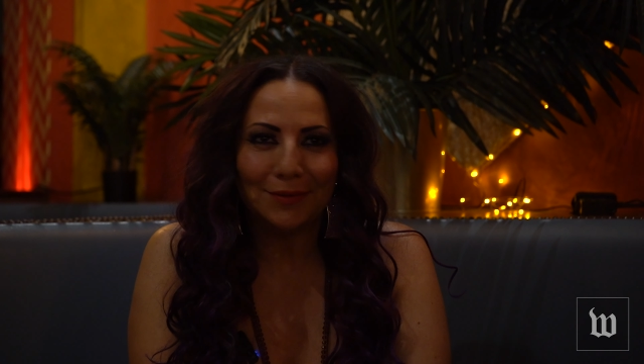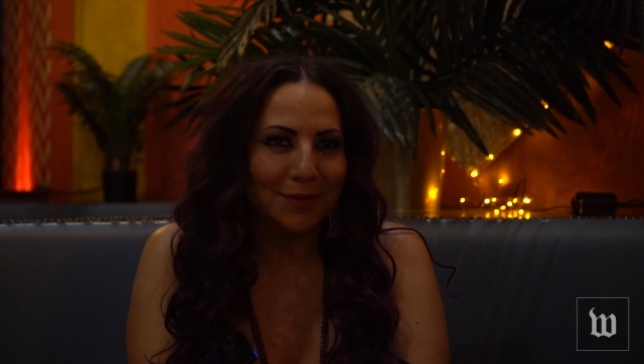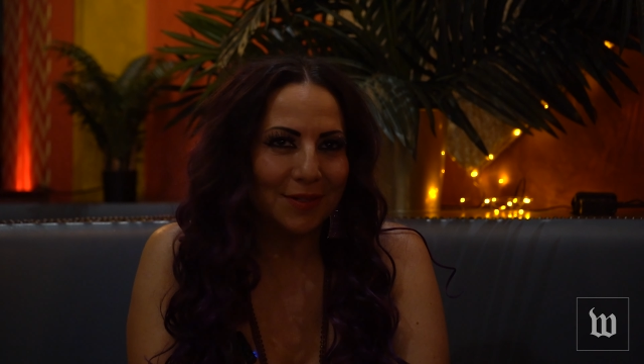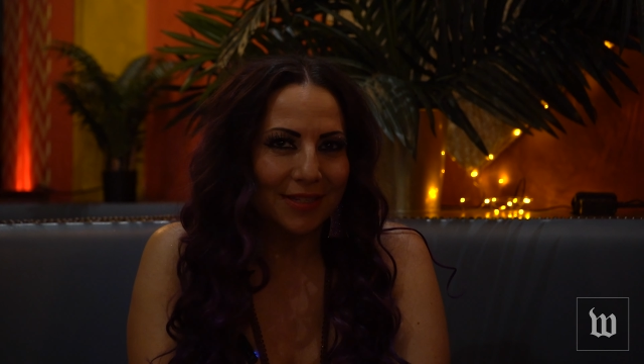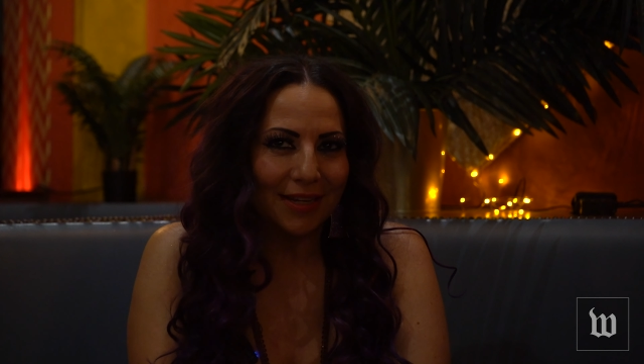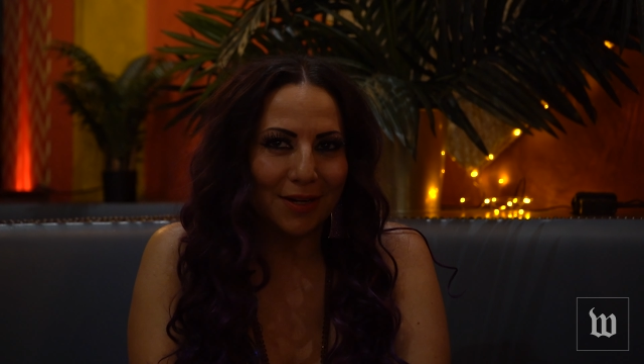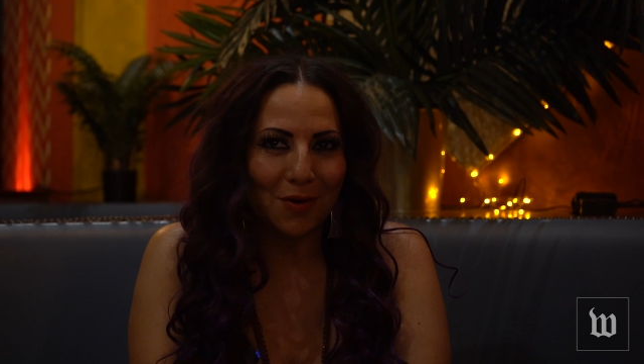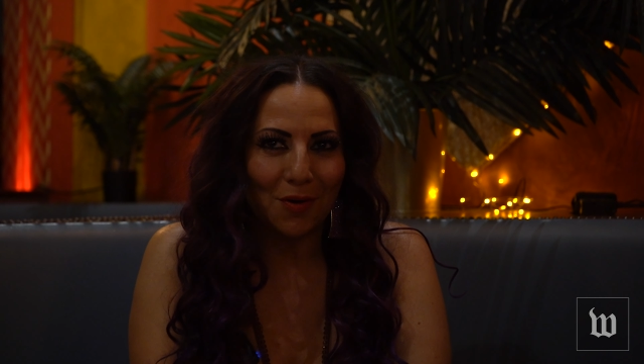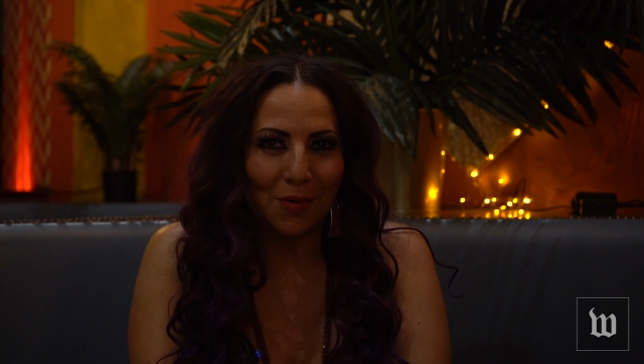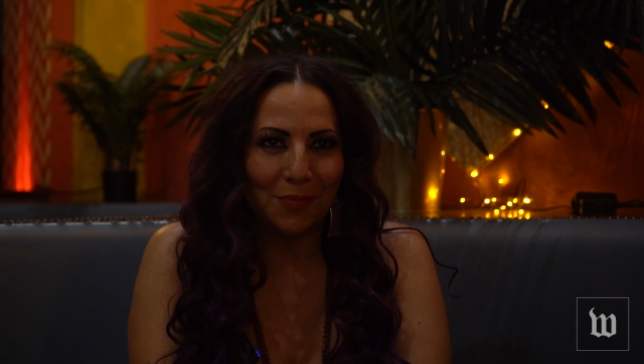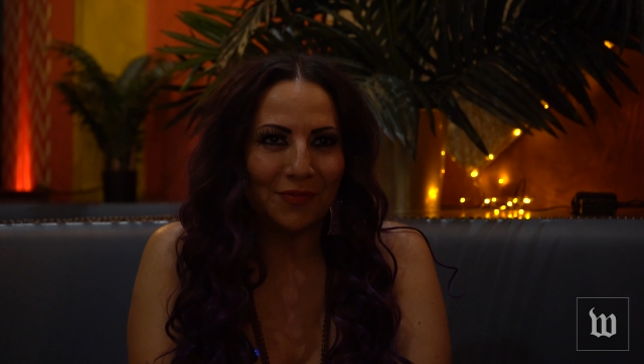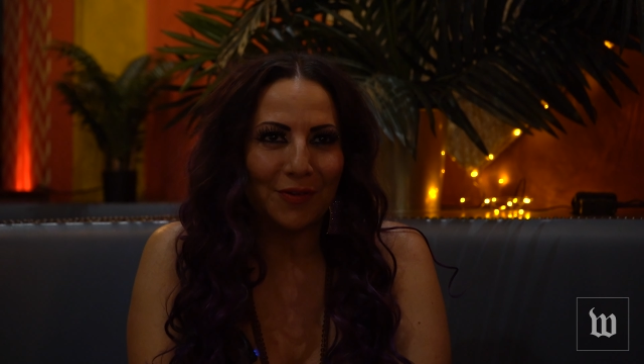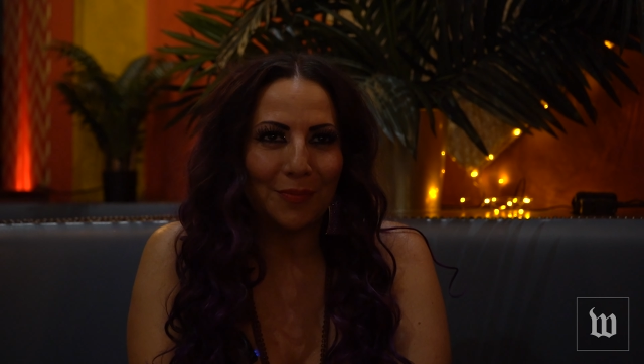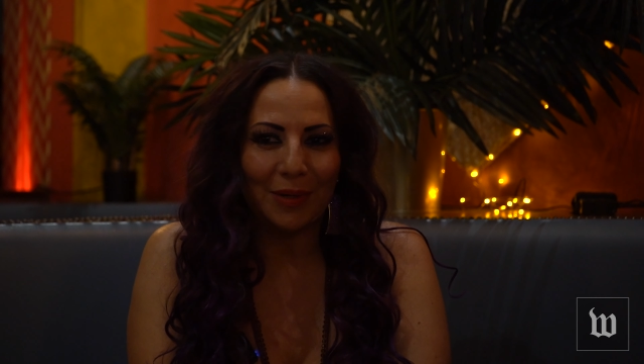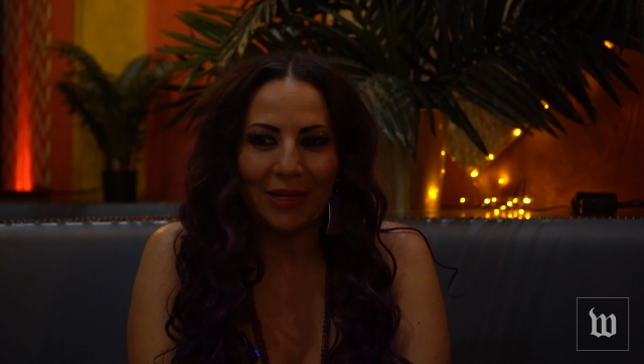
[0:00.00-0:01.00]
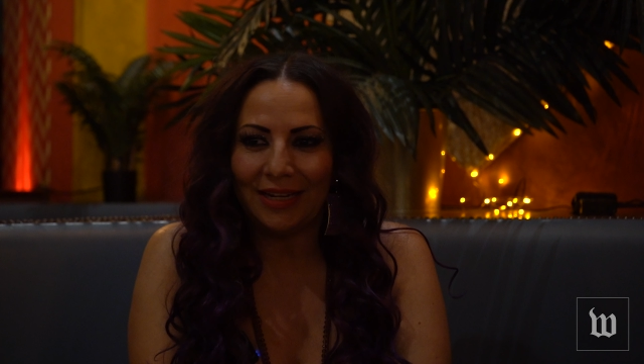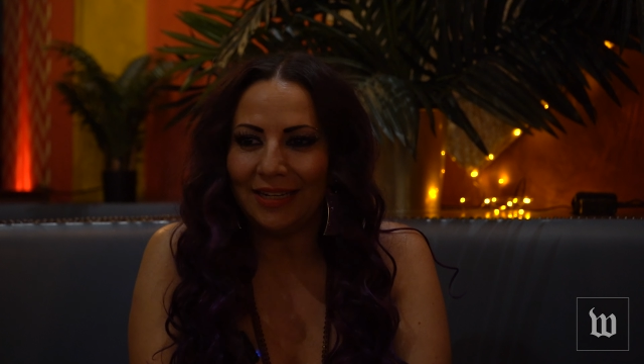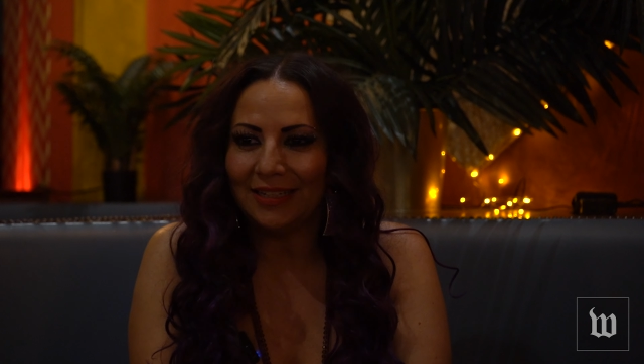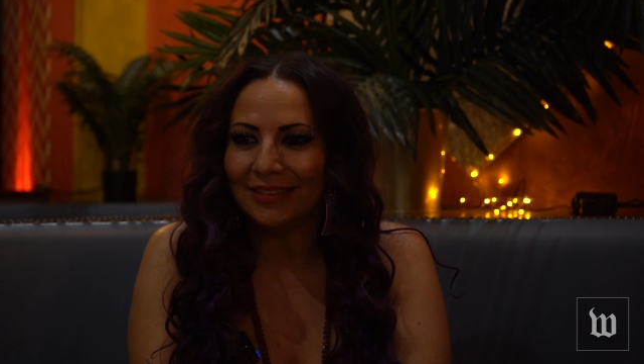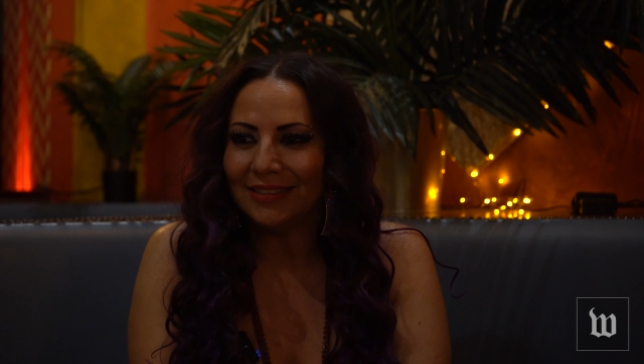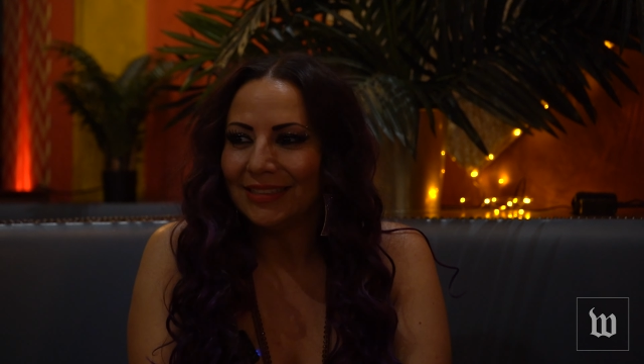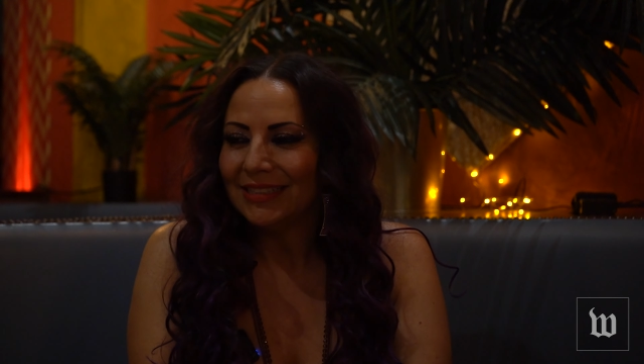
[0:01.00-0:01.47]
Lula's like home for
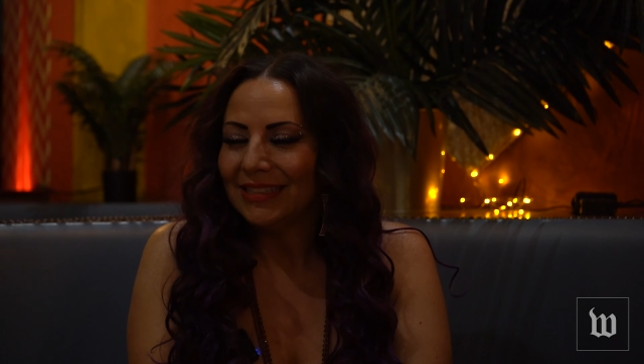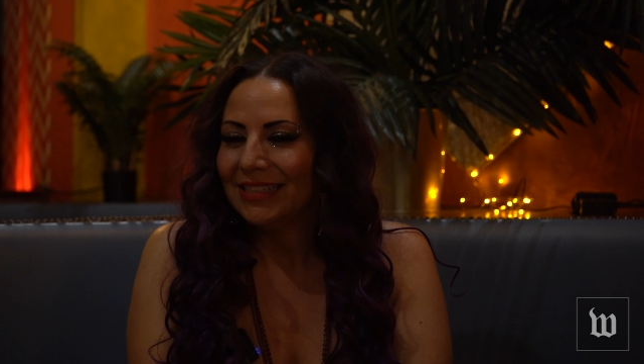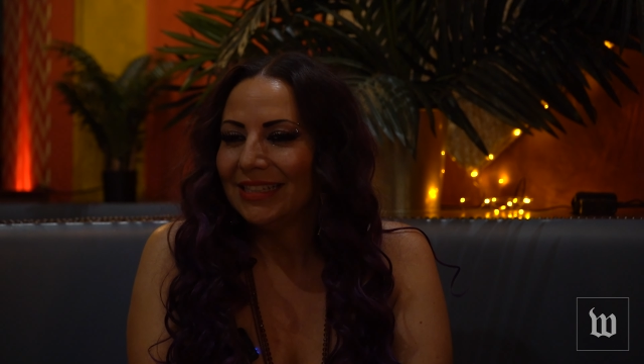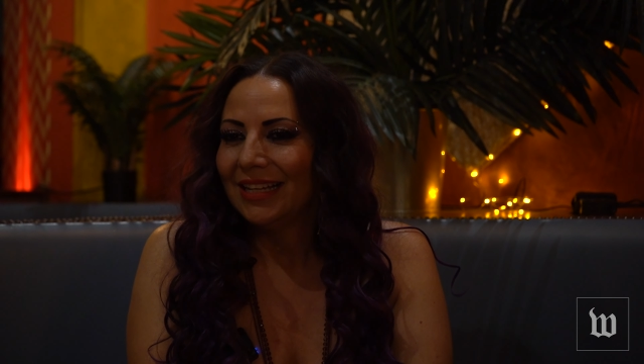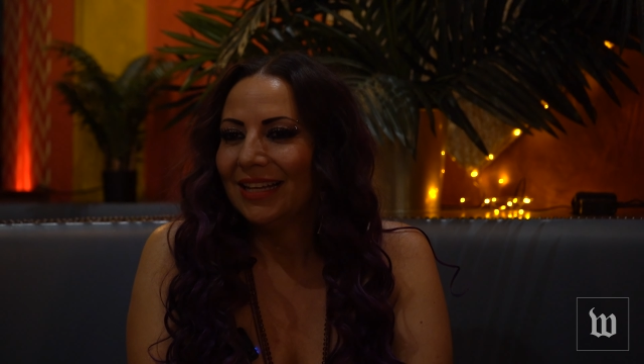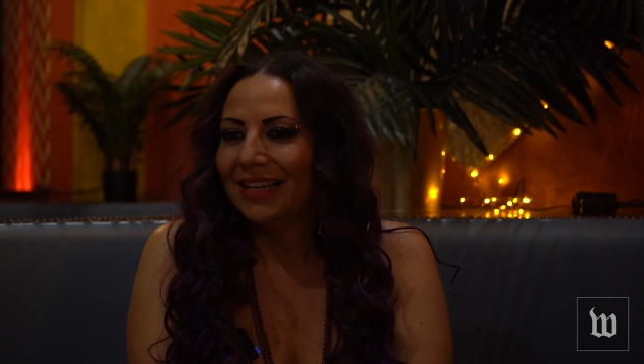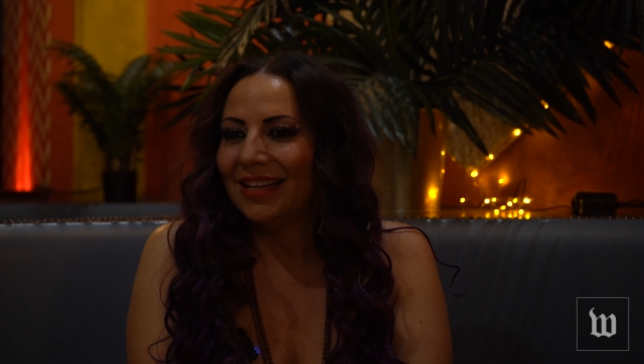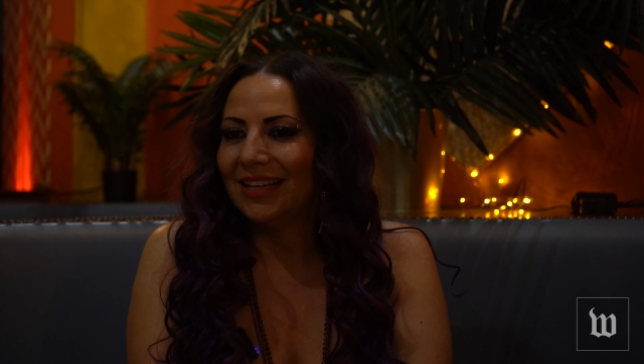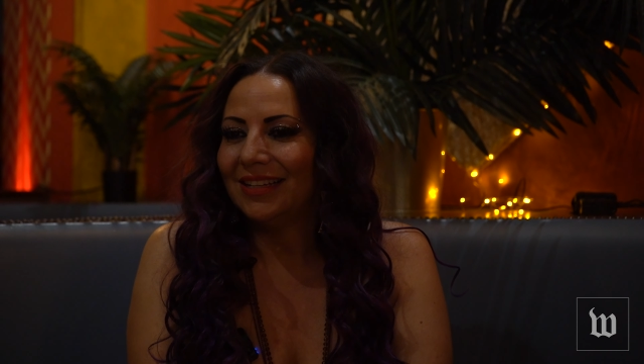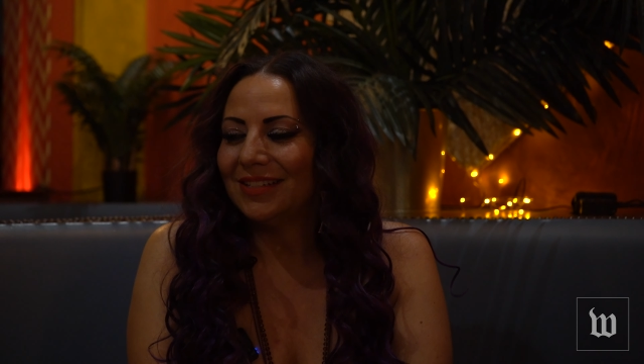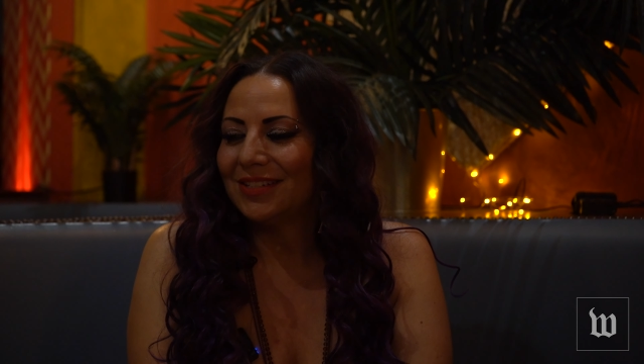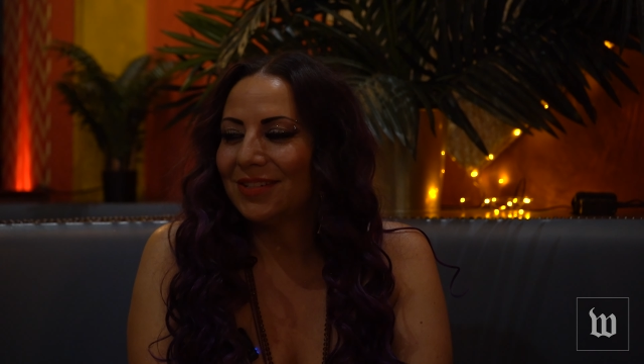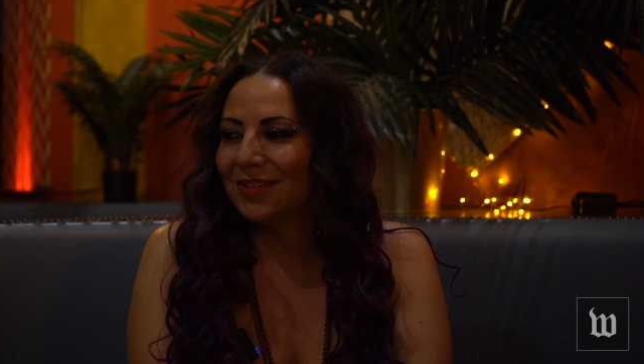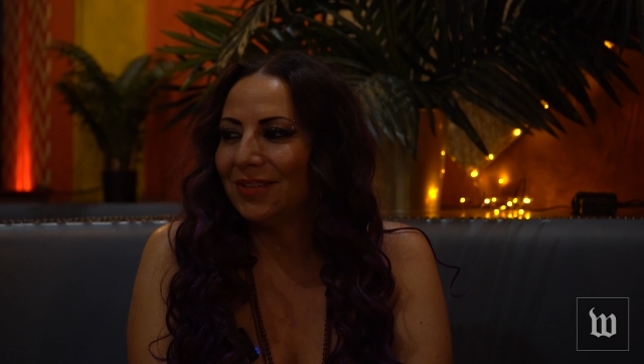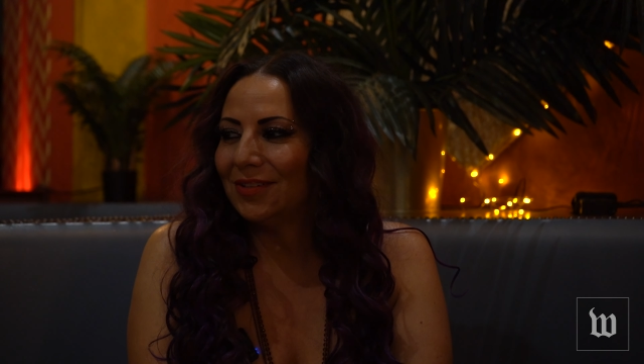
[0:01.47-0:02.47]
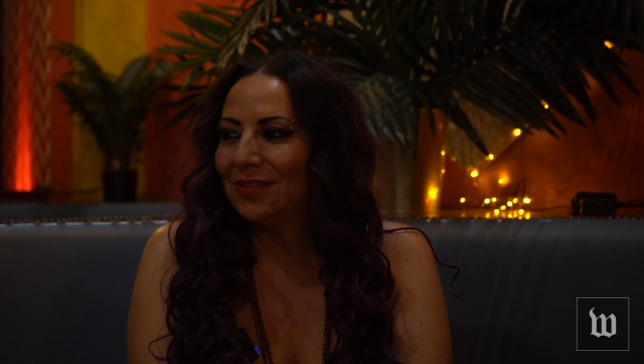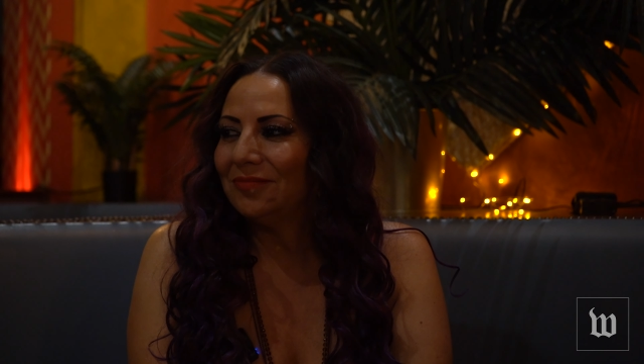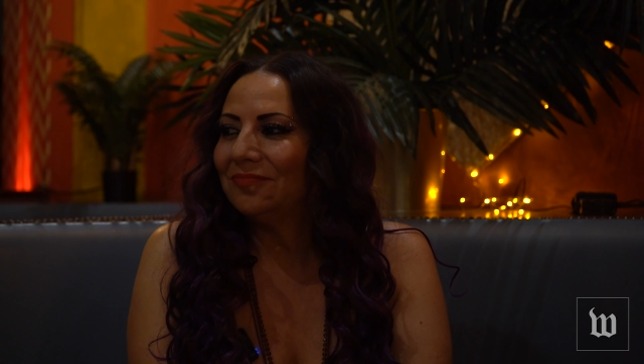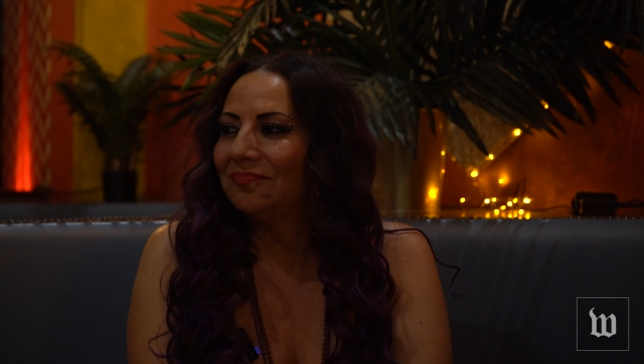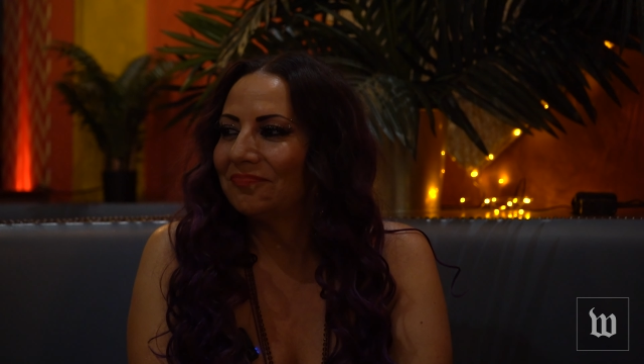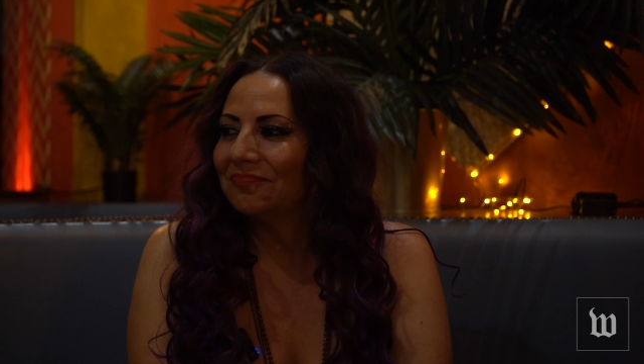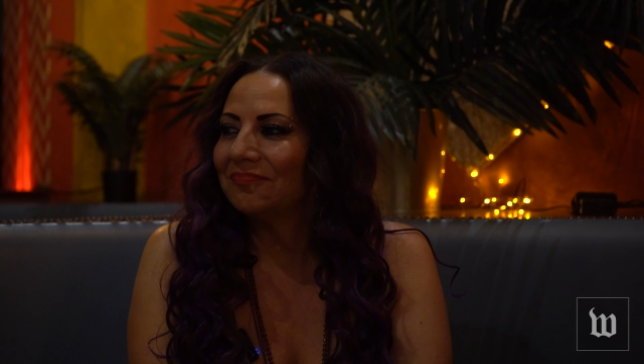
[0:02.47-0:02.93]
me, and so